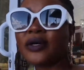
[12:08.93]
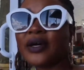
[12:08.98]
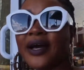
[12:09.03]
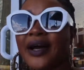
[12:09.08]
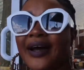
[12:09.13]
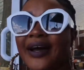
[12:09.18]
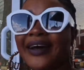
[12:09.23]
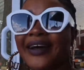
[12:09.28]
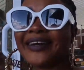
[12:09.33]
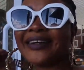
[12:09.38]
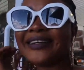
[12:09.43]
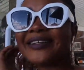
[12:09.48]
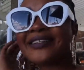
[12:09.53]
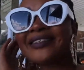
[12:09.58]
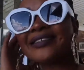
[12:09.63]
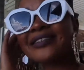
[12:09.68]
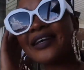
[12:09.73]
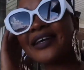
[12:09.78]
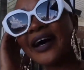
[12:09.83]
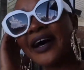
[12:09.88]
guys
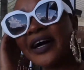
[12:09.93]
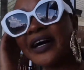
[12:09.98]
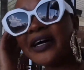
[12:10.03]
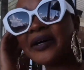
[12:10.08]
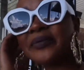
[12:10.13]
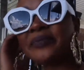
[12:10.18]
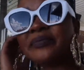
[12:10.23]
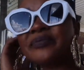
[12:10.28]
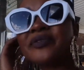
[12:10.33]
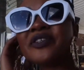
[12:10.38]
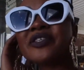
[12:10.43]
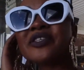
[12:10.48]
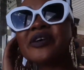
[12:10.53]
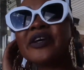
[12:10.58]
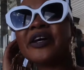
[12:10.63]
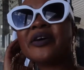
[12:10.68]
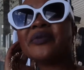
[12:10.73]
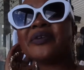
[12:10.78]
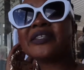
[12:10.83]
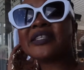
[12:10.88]
um so
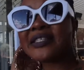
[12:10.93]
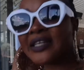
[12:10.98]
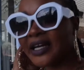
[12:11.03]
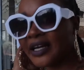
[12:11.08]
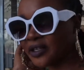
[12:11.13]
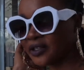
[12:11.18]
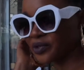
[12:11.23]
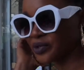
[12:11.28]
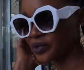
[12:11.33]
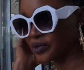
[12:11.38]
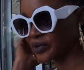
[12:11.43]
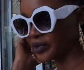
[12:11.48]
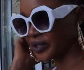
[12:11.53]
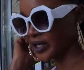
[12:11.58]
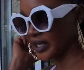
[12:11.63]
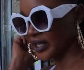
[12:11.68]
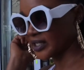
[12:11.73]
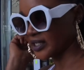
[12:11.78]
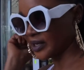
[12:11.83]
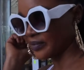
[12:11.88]
now we decided to
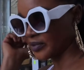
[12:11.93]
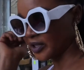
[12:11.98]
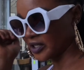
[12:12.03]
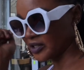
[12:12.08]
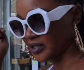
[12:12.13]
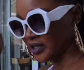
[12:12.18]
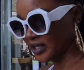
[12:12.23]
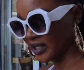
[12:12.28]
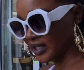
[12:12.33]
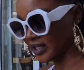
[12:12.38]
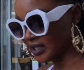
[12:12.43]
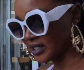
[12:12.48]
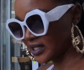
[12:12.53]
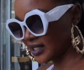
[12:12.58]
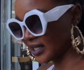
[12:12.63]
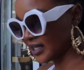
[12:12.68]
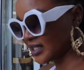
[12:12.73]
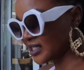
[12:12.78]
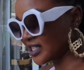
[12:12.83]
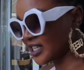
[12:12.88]
get something to
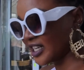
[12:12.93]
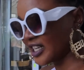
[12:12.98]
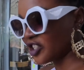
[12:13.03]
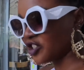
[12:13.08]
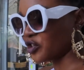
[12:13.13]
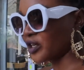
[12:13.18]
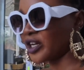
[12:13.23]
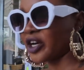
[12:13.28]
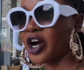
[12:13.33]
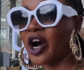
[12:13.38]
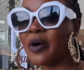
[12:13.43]
eat it's literally